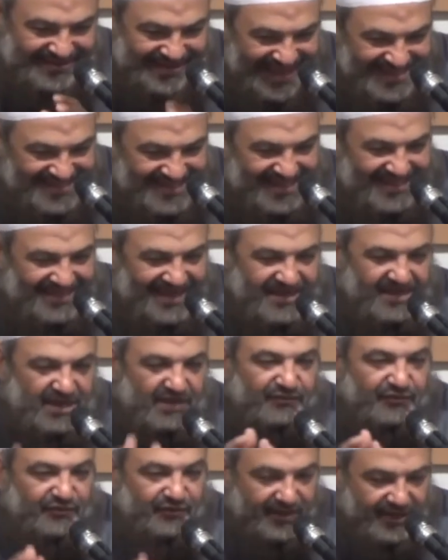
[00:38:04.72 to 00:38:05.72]

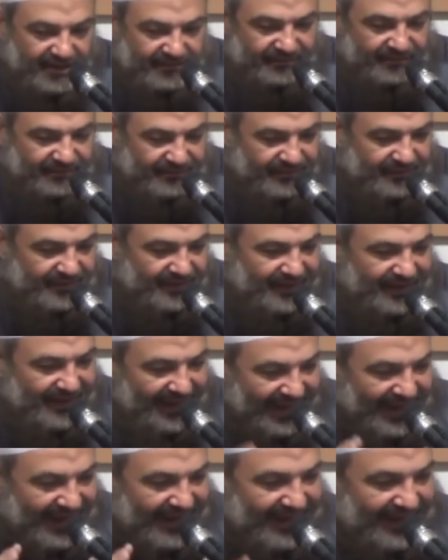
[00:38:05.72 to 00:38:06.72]
designated for him
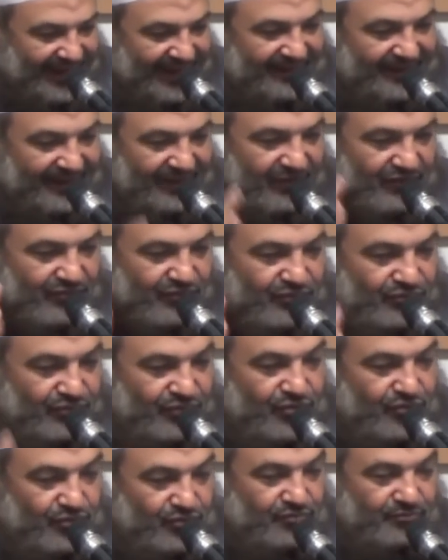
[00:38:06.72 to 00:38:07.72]
a little
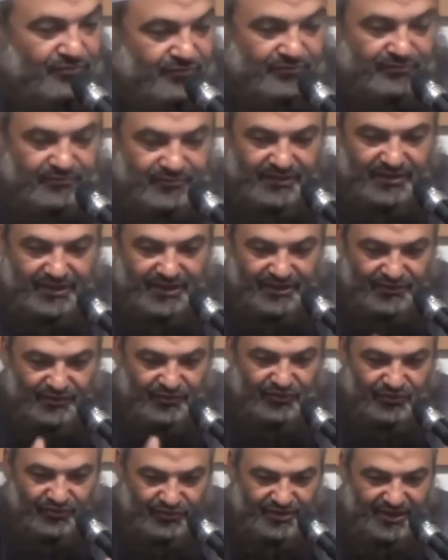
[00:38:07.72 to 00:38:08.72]
room
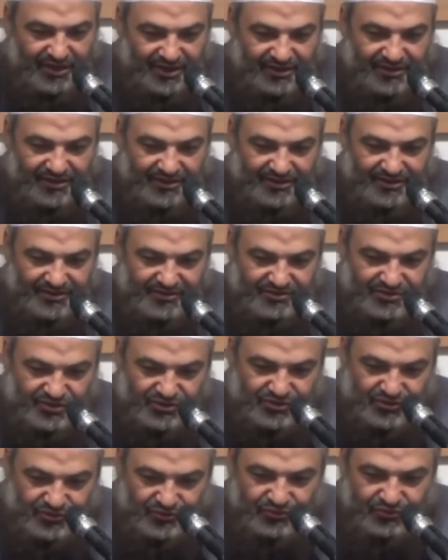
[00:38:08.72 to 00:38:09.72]
in order
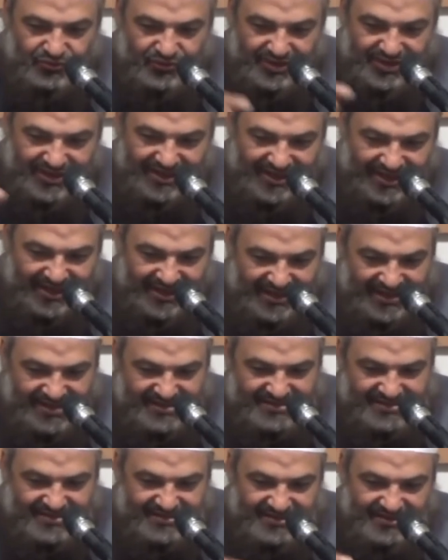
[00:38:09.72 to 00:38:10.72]
to do
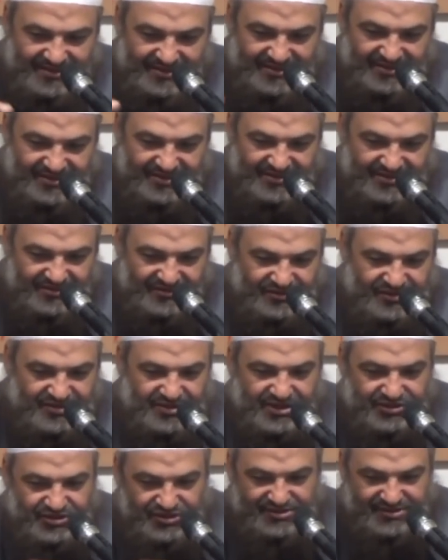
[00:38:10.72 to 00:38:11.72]
his
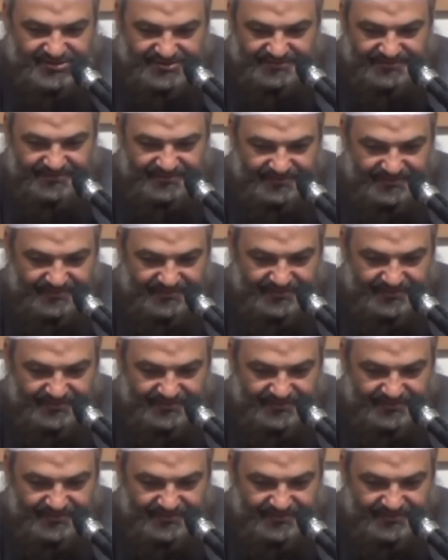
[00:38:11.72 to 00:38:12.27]
researches.